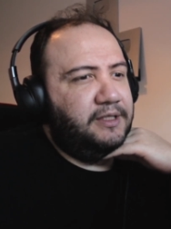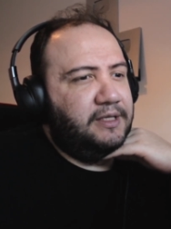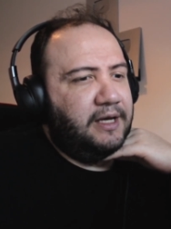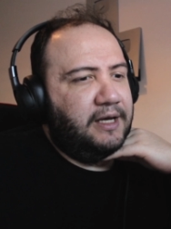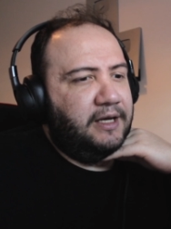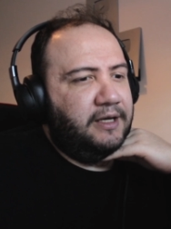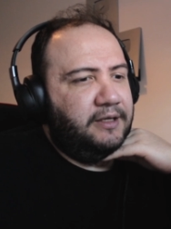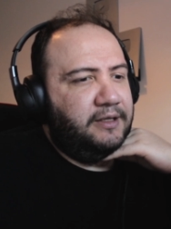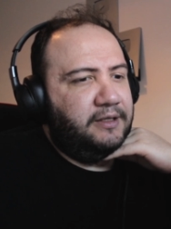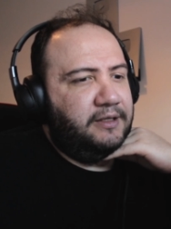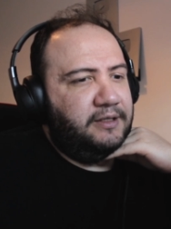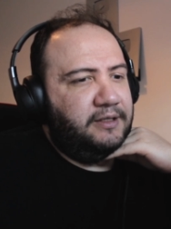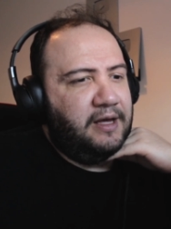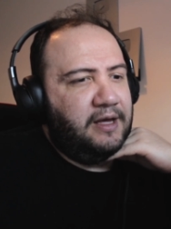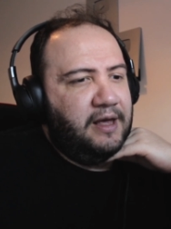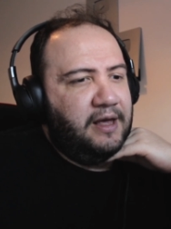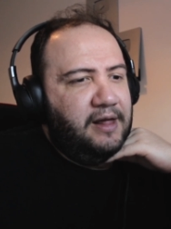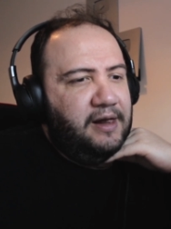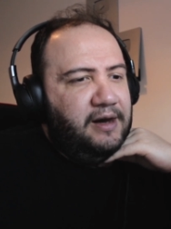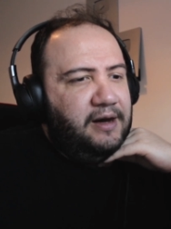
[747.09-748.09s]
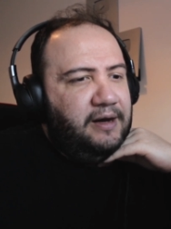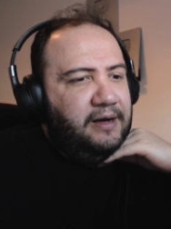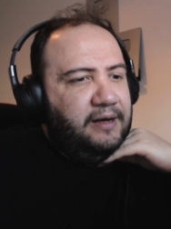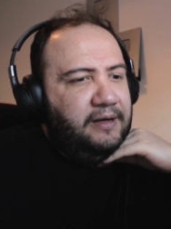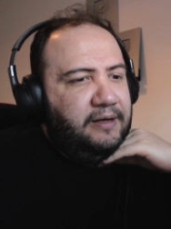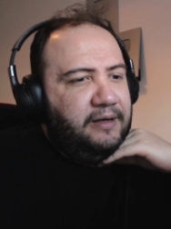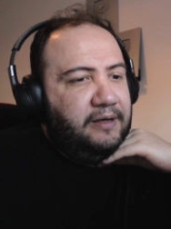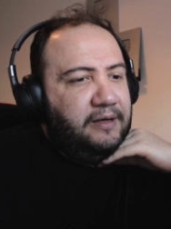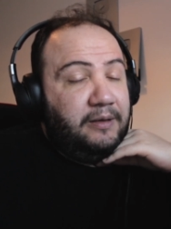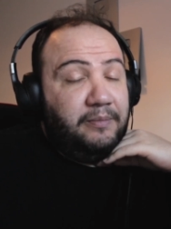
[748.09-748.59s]
and
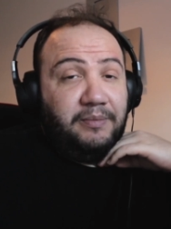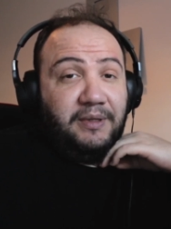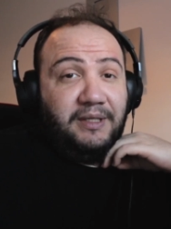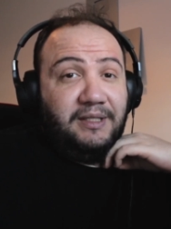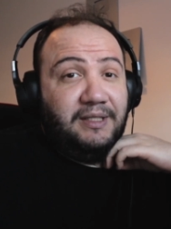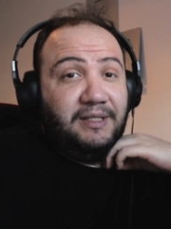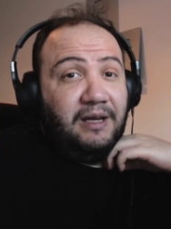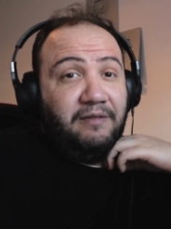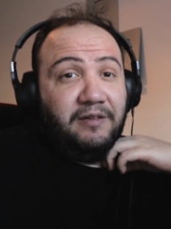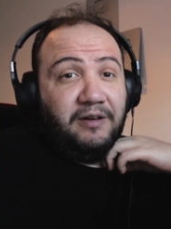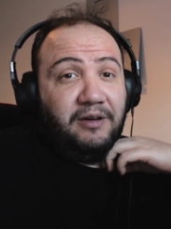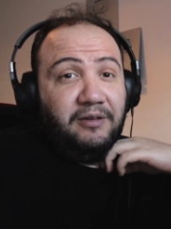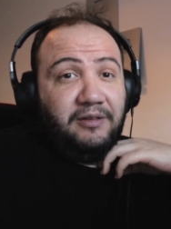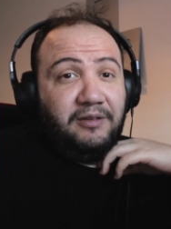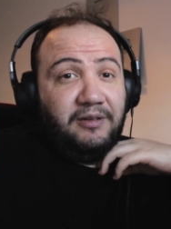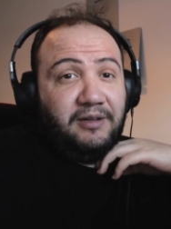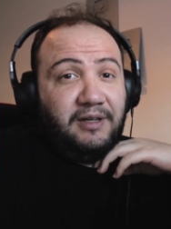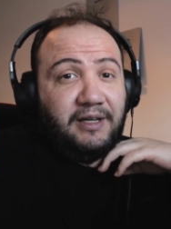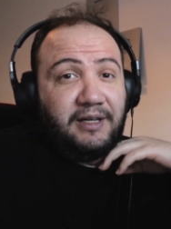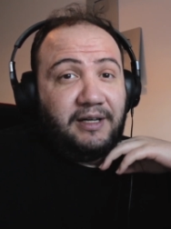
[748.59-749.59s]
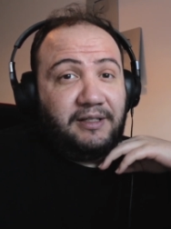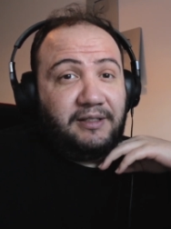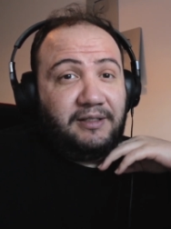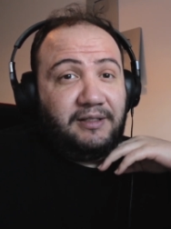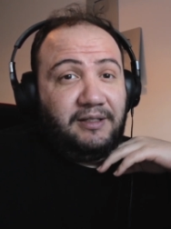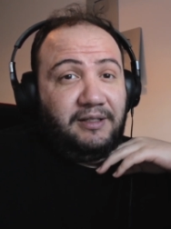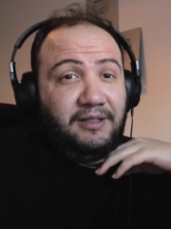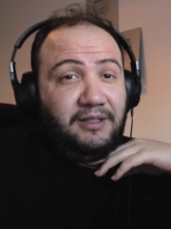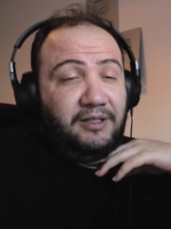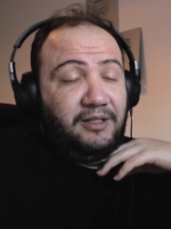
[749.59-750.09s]
be safe out there,
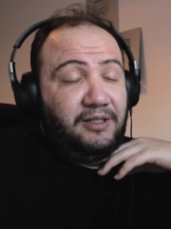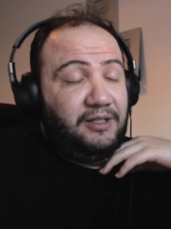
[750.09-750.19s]
guys.